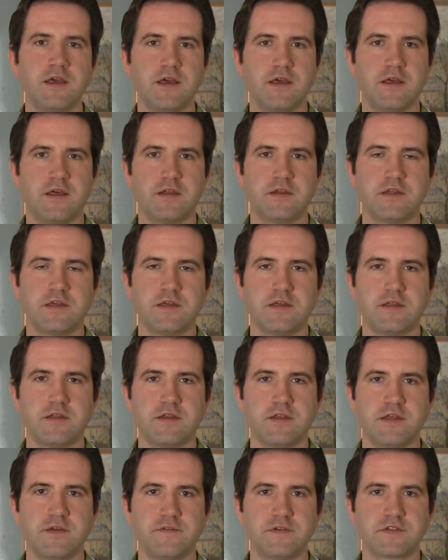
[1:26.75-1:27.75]
and
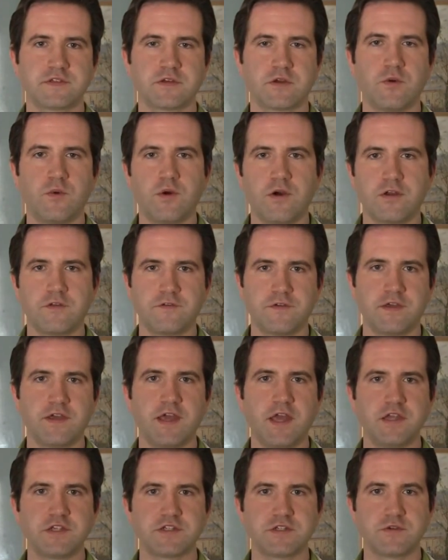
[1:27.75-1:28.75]
can give us a
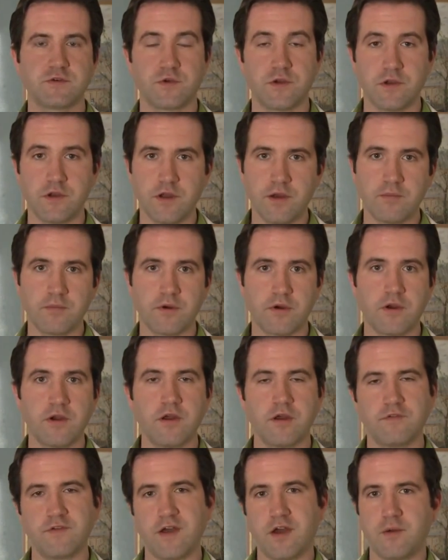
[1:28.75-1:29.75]
quantification or a
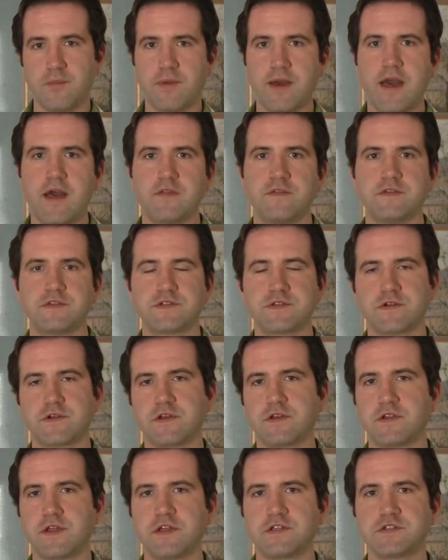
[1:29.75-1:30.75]
number of how bad the
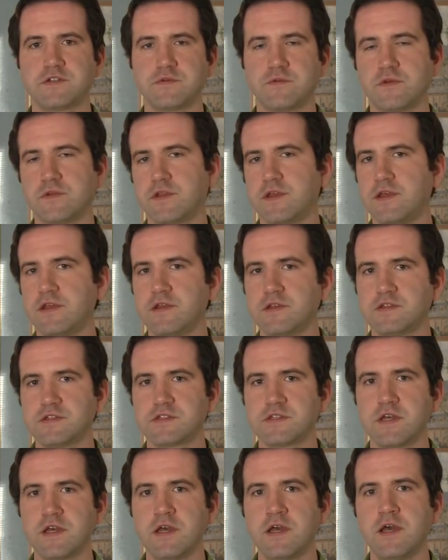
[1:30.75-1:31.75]
circulation really
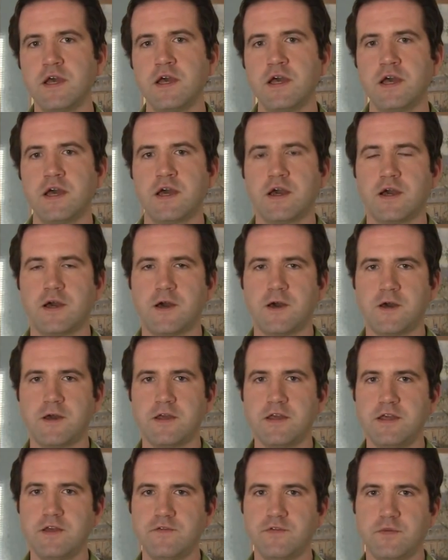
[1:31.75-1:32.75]
is.
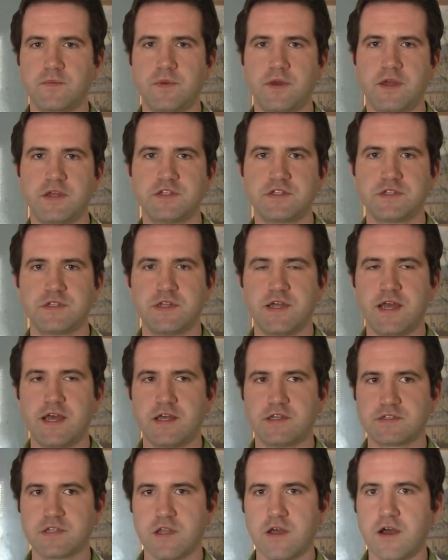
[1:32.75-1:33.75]
If a patient
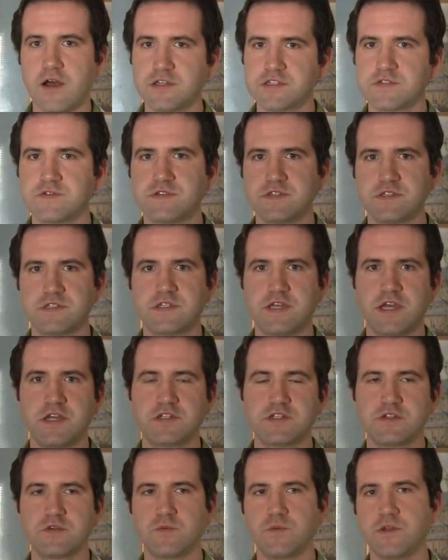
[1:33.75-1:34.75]
has loss of
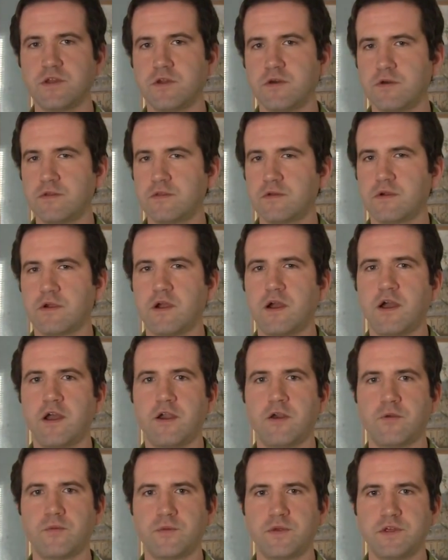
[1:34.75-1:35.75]
sensation and we know they're a
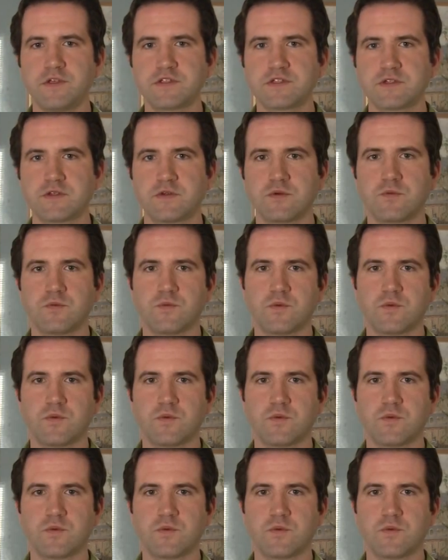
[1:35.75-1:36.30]
higher risk,